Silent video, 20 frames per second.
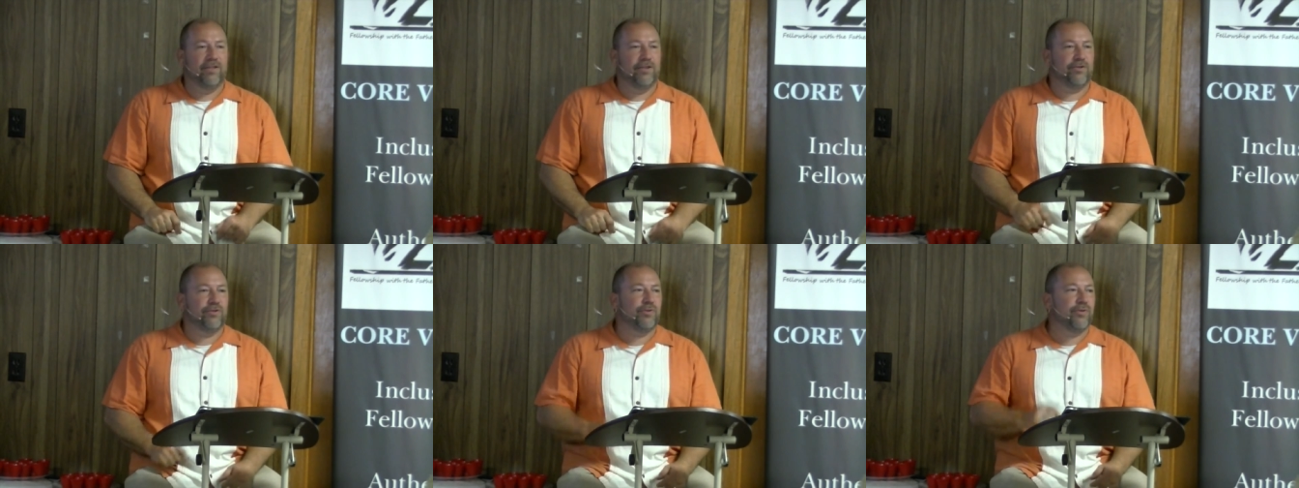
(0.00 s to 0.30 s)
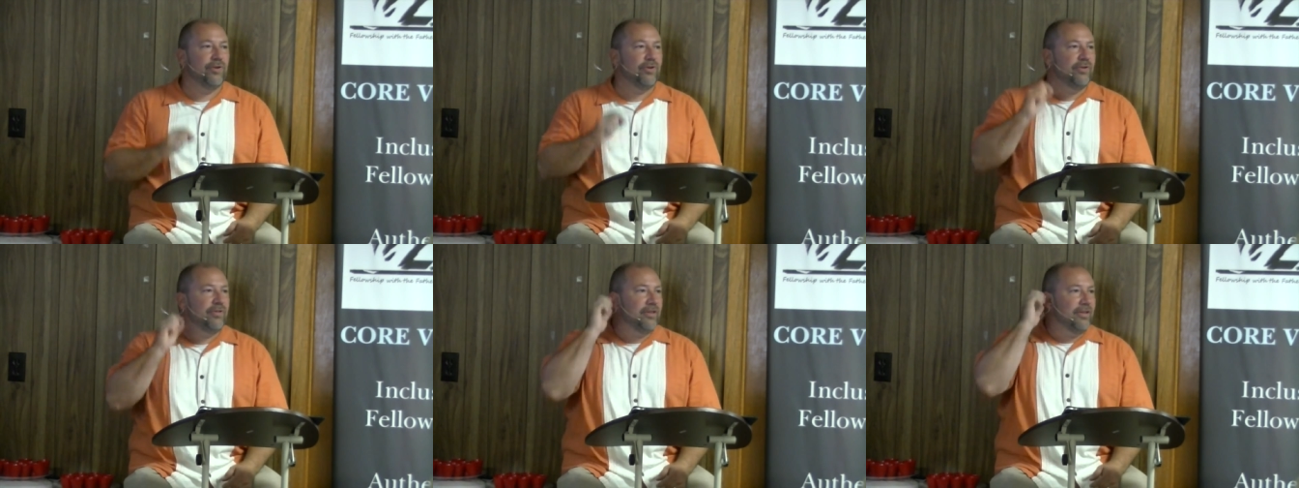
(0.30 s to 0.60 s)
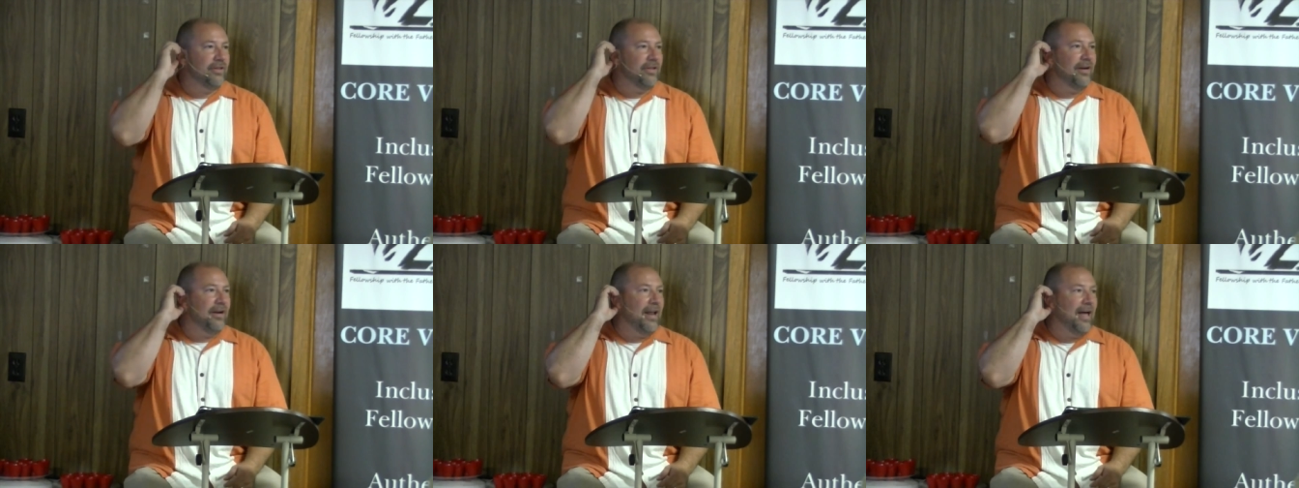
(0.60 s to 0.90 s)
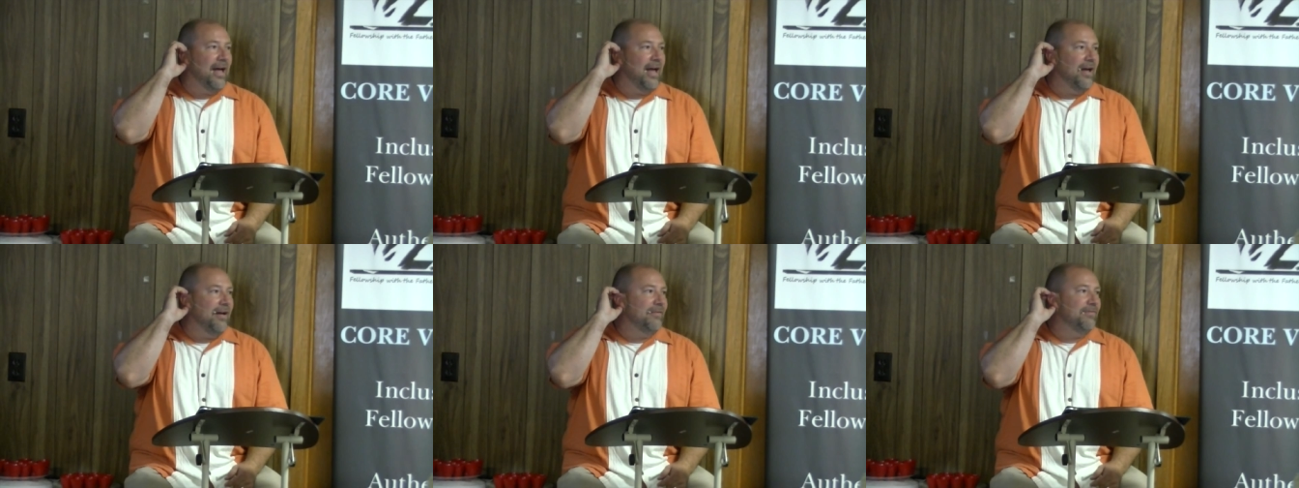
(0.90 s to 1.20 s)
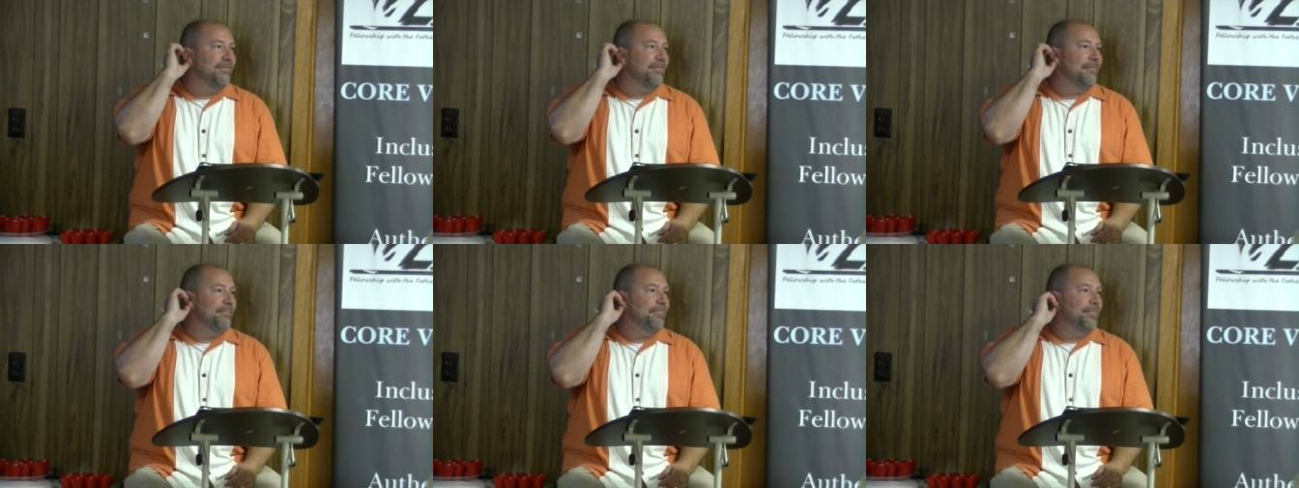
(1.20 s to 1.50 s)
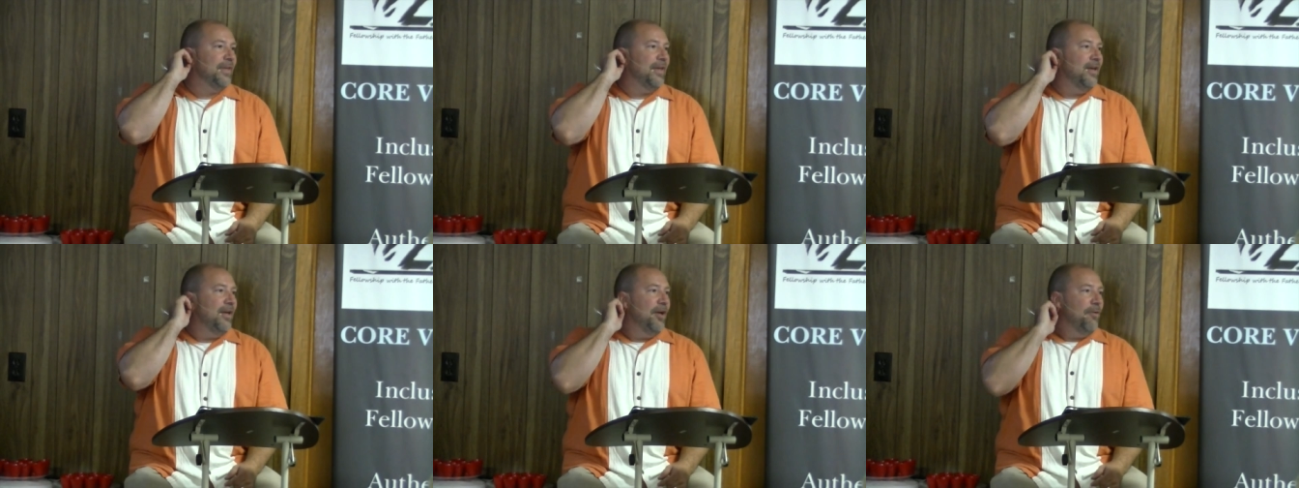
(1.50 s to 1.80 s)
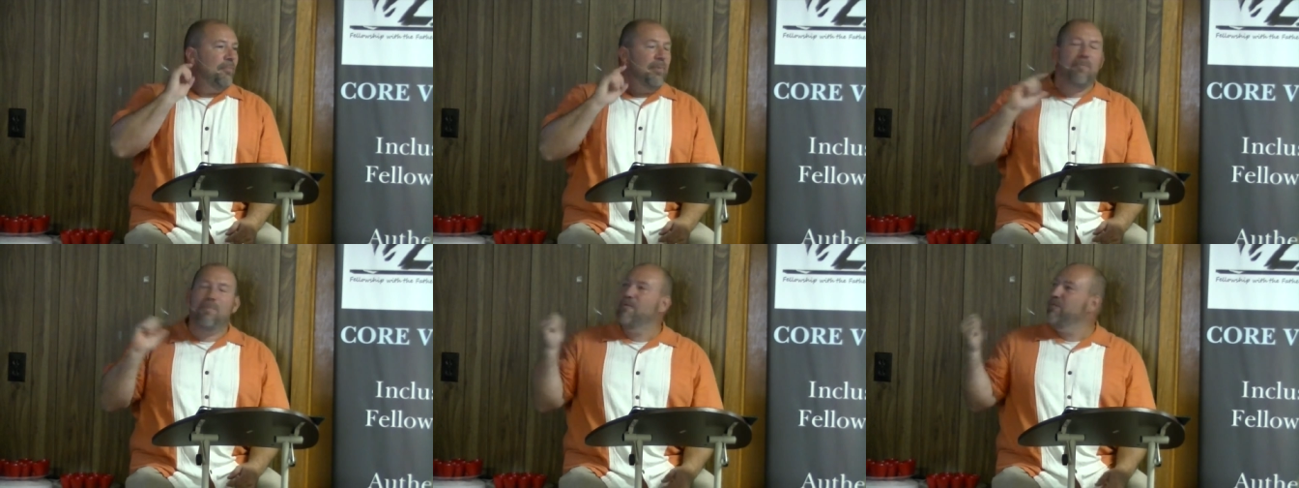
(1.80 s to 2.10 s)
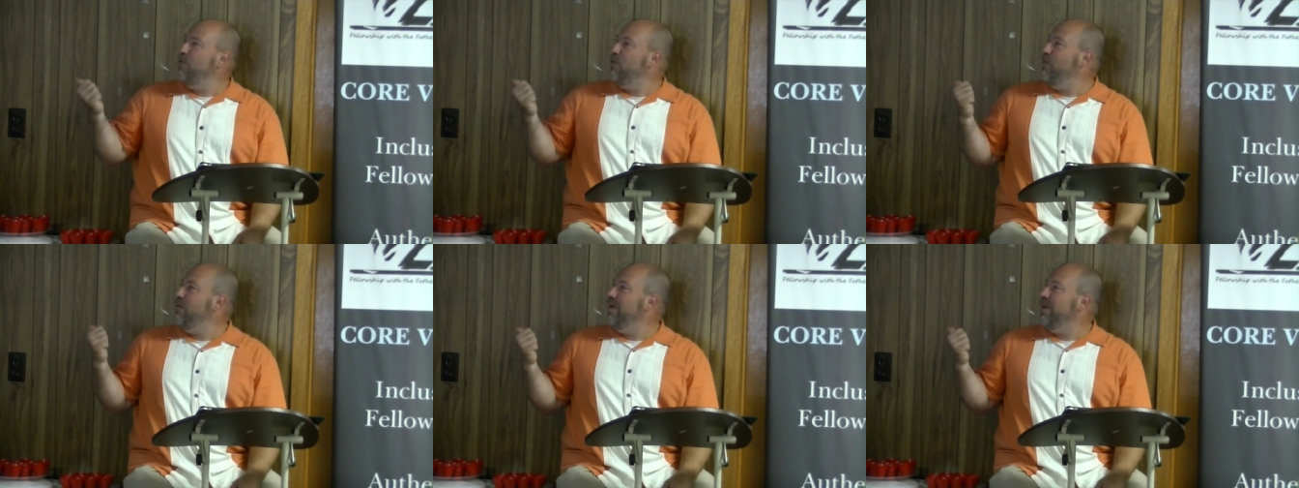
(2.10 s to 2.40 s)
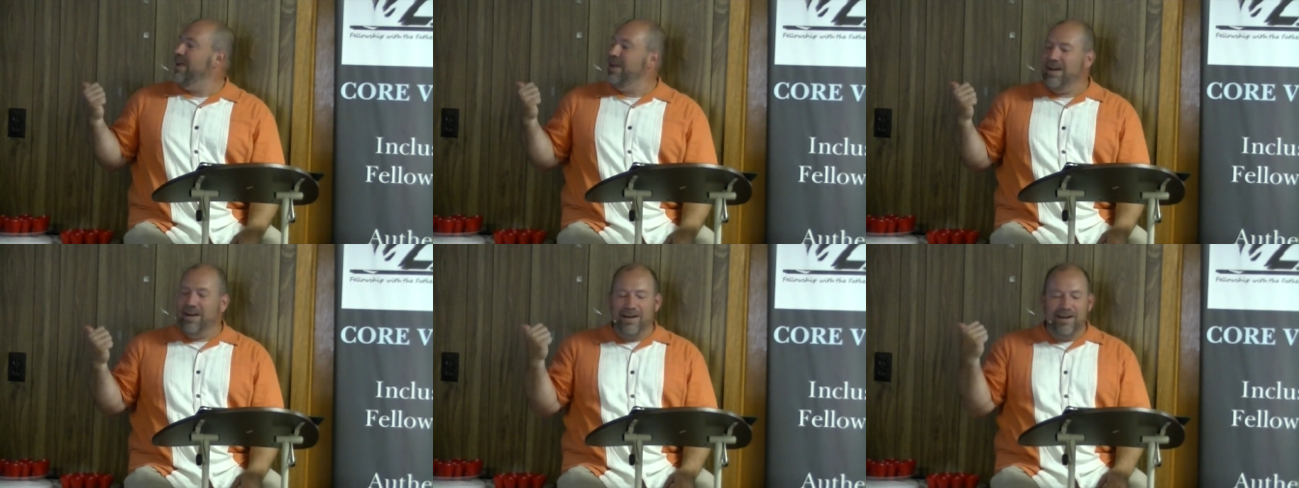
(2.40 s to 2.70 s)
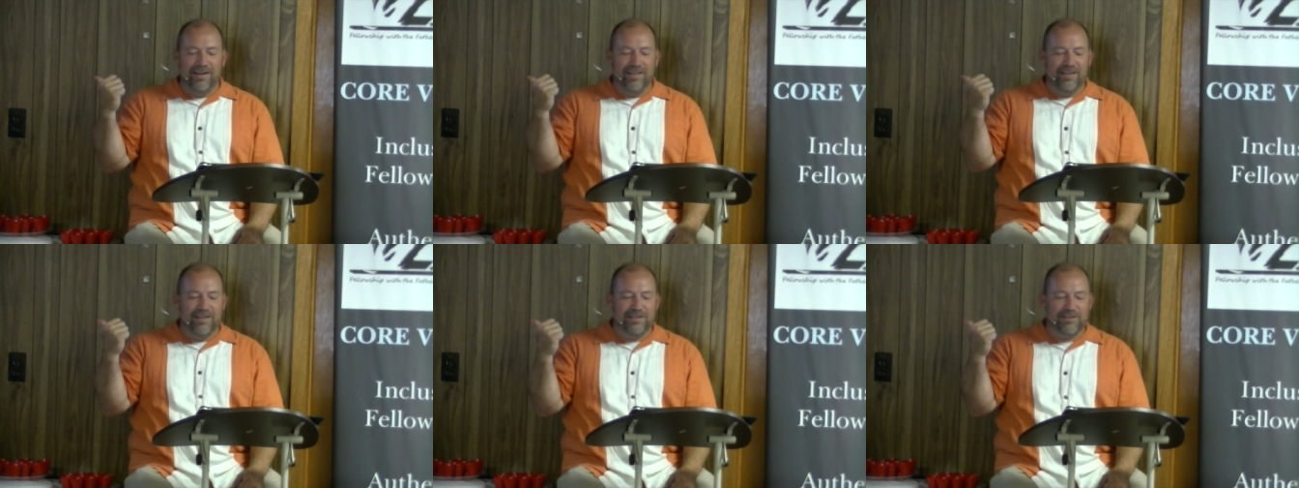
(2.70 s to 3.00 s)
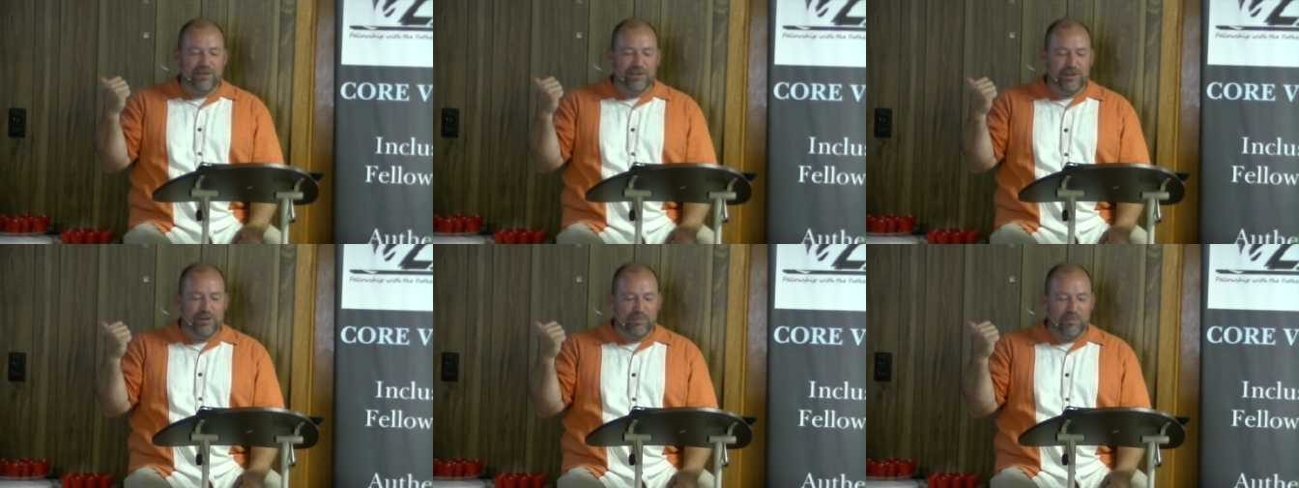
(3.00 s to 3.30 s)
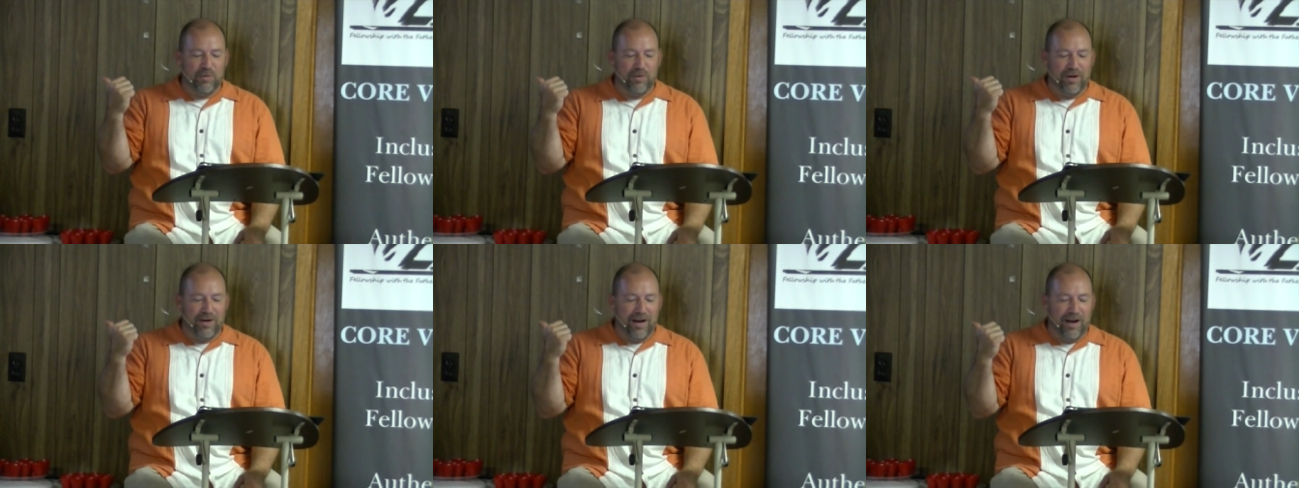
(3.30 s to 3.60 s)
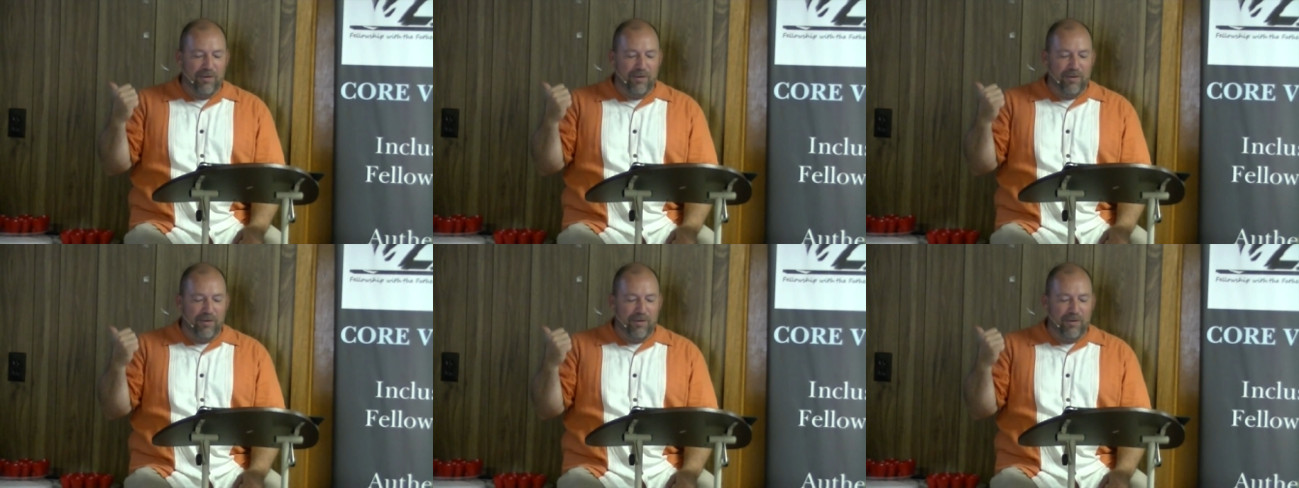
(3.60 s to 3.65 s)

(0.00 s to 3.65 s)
the truth, and the life." But before we get into this morning,